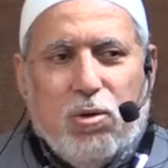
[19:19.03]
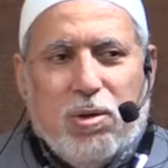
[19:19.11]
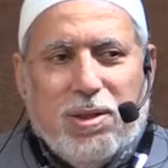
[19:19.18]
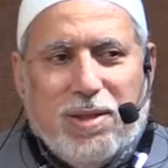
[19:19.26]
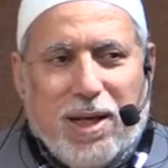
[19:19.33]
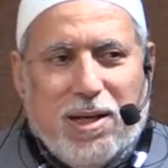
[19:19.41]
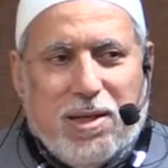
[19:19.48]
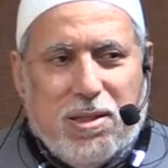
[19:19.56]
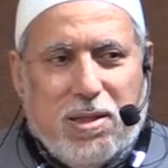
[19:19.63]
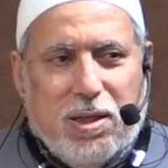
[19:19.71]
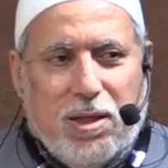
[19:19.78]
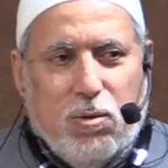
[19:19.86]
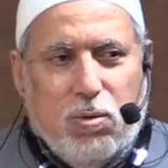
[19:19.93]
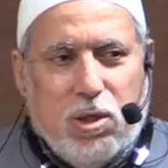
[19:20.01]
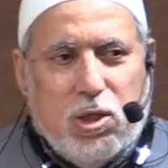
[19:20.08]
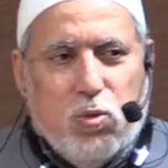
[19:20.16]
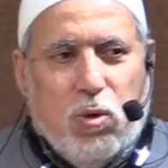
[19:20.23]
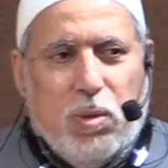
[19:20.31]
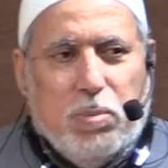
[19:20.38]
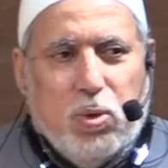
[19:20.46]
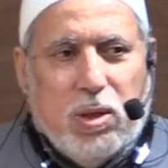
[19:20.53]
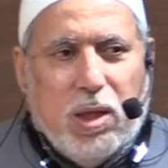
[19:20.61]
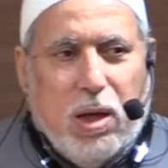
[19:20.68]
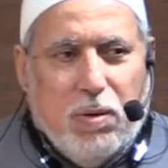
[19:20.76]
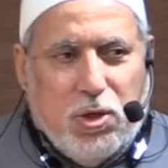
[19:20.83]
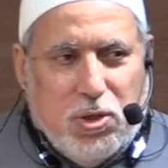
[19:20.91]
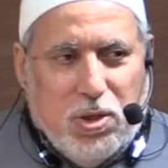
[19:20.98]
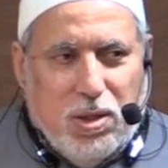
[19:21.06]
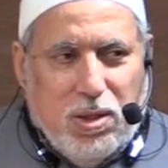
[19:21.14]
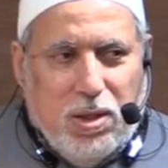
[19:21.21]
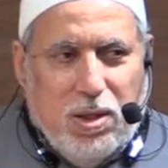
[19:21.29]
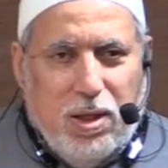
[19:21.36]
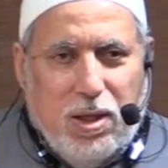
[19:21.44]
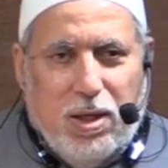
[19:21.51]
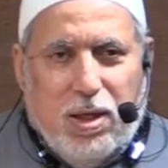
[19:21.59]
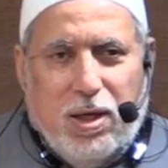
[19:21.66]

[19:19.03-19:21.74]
context in which we put our children